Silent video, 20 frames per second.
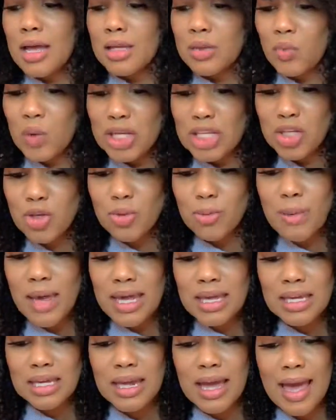When you
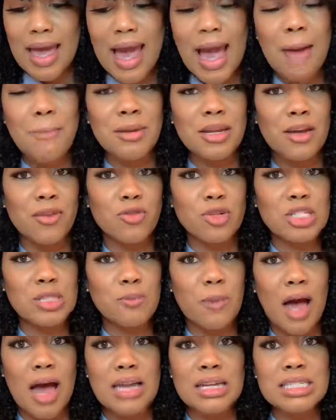make it a habit of
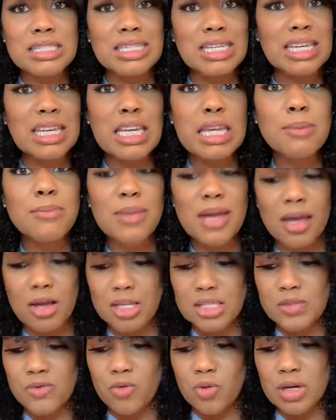responding to
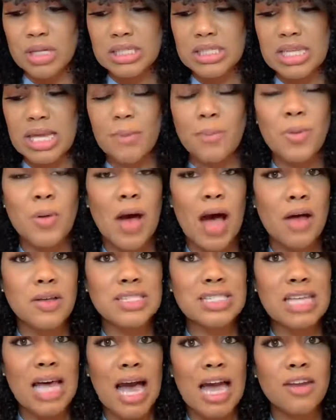emails, for example,
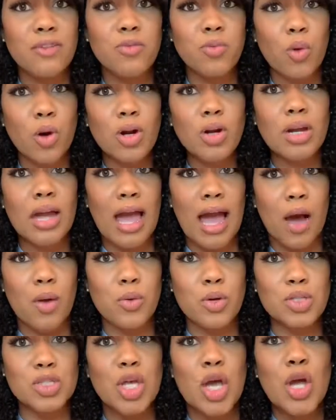outside of work
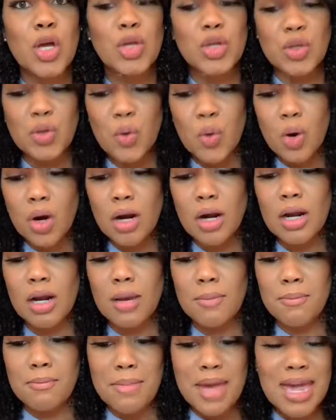hours,
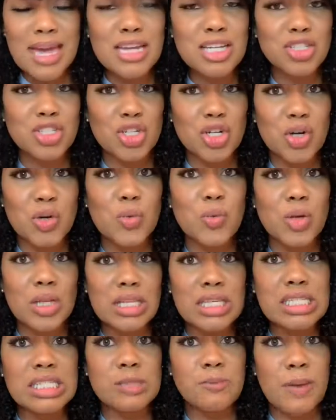your manager will
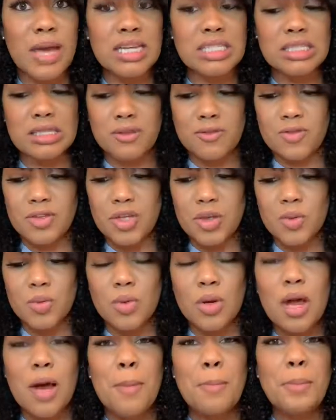expect it of
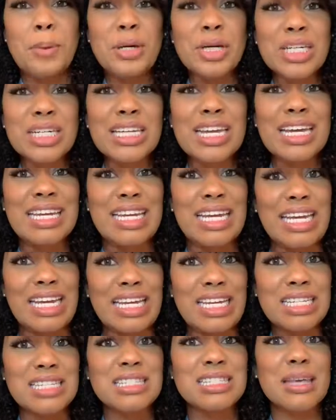you. Put an
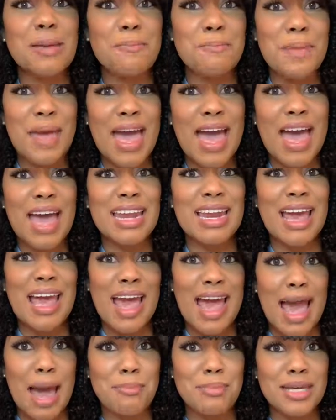end to bad
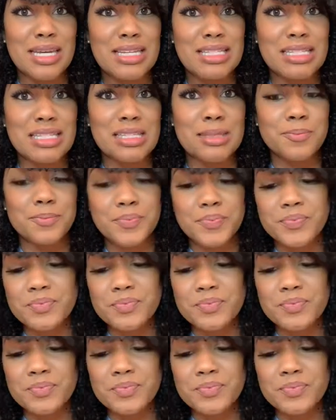habits.